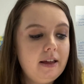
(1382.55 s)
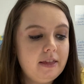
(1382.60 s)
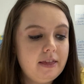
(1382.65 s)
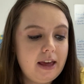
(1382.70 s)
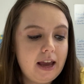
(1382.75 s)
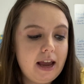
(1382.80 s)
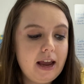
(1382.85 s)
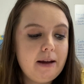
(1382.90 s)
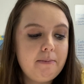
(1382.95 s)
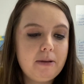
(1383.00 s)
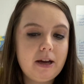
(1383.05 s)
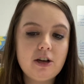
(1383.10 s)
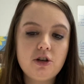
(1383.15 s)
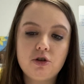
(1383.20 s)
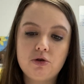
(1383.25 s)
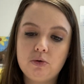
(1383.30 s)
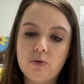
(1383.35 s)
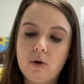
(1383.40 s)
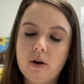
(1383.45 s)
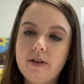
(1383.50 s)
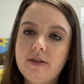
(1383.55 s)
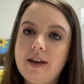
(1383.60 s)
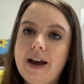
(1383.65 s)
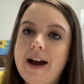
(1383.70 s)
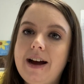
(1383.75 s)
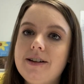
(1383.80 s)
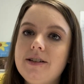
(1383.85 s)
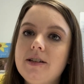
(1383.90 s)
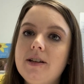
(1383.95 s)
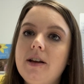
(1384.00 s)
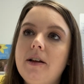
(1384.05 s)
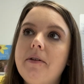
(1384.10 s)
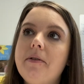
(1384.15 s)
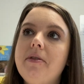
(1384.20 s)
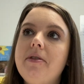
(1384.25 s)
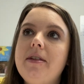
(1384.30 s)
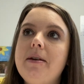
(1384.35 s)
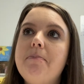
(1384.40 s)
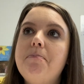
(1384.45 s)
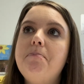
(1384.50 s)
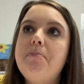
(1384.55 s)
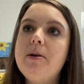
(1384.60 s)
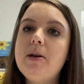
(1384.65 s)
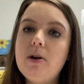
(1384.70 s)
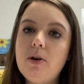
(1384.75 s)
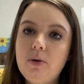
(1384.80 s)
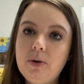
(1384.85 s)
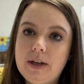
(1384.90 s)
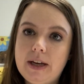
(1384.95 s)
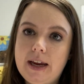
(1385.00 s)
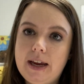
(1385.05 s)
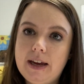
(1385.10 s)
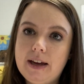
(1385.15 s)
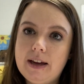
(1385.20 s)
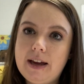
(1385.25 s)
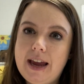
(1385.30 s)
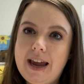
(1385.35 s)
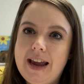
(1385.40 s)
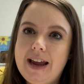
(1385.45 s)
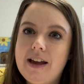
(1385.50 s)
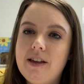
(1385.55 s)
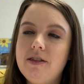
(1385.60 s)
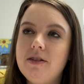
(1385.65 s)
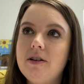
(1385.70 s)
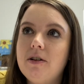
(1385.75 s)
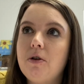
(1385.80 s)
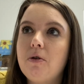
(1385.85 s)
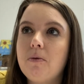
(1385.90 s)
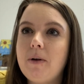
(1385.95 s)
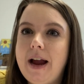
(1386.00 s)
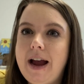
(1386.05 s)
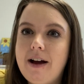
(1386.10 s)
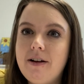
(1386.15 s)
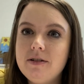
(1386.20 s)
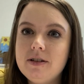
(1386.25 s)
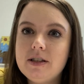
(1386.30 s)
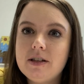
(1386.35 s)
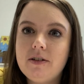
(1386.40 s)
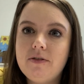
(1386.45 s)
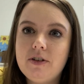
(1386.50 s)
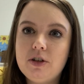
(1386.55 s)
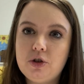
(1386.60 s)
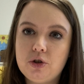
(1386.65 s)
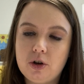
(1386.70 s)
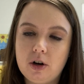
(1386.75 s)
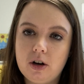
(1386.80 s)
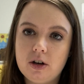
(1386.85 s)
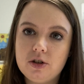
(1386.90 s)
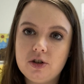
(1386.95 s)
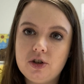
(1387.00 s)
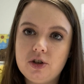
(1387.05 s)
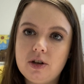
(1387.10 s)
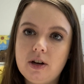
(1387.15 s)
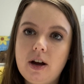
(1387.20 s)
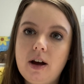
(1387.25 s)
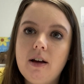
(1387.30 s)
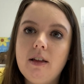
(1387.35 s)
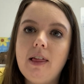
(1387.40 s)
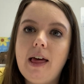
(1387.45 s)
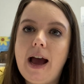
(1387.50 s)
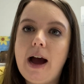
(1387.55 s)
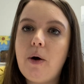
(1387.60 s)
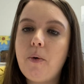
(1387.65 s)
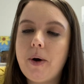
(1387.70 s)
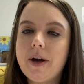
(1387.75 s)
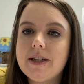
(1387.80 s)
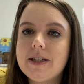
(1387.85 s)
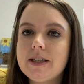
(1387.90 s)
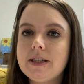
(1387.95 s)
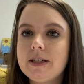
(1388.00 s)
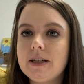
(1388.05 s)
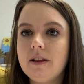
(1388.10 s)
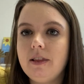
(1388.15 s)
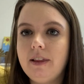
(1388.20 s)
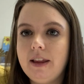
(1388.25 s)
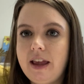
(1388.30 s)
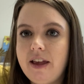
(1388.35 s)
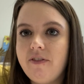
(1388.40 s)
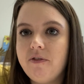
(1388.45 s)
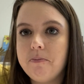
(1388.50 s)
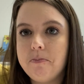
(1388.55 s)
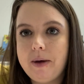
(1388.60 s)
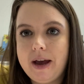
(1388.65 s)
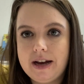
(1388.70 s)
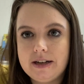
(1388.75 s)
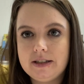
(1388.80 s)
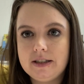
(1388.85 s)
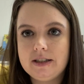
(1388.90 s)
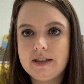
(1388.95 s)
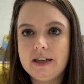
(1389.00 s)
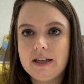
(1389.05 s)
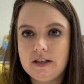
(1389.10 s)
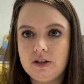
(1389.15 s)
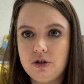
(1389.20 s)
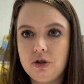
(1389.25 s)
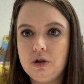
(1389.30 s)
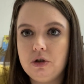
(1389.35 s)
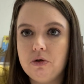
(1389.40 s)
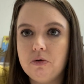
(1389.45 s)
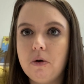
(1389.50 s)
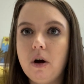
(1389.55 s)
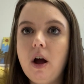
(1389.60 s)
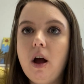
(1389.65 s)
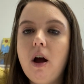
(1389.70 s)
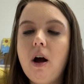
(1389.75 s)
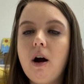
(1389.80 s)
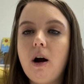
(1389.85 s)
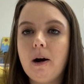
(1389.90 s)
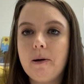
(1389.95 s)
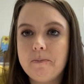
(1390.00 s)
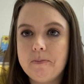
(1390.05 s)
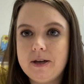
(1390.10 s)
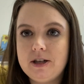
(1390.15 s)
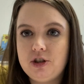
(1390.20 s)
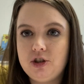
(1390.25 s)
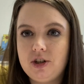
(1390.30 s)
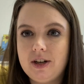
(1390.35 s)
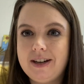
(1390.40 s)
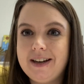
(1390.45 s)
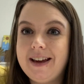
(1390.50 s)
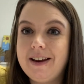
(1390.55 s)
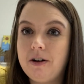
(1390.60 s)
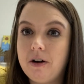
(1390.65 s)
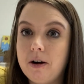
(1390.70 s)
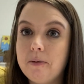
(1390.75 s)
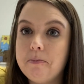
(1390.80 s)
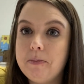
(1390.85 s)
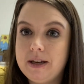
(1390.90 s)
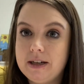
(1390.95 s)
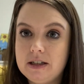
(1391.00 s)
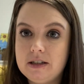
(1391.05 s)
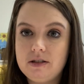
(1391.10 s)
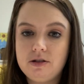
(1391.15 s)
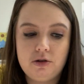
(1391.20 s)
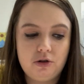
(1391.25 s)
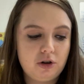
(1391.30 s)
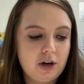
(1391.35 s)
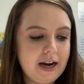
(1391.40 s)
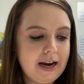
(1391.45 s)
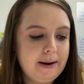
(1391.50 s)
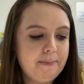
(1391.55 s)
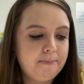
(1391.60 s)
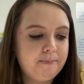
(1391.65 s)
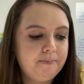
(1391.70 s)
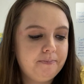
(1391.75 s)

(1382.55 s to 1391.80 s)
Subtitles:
They make sure that the building and the grounds of a church allow us to live best into our mission and our ministry.